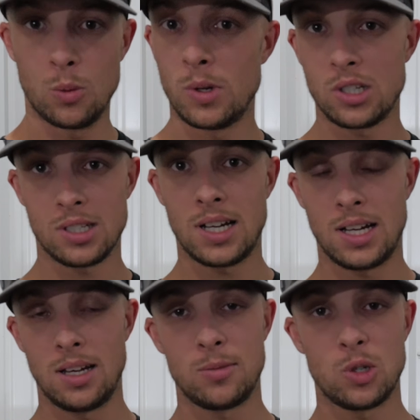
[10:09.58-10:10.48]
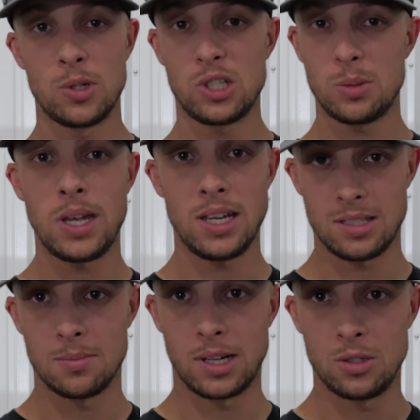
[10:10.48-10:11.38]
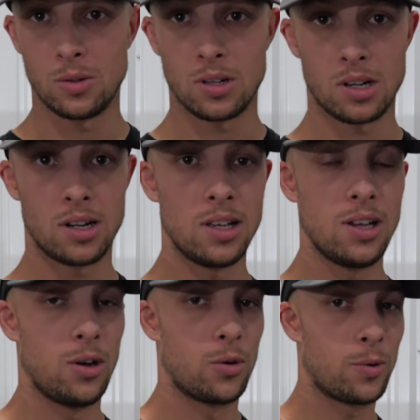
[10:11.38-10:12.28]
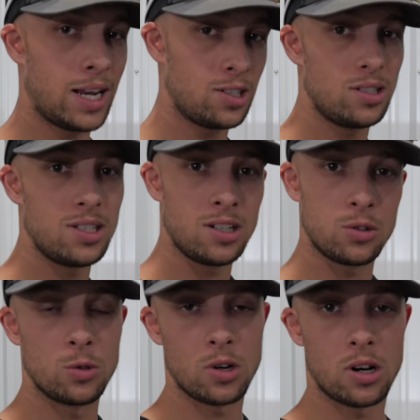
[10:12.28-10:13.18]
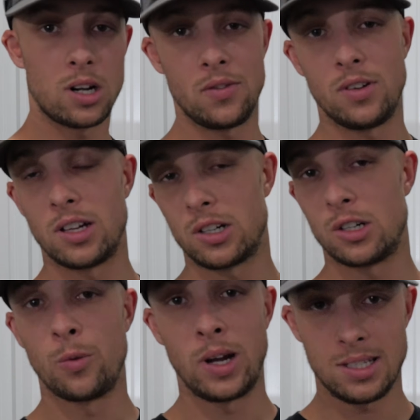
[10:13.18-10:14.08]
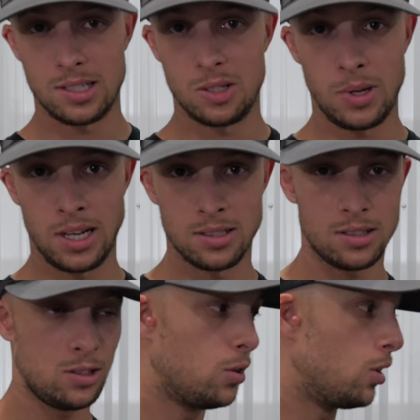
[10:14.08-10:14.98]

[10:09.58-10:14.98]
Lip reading: much time, so much space in my tool cart. Ratchets in a tool cart I feel like are a waste of space. You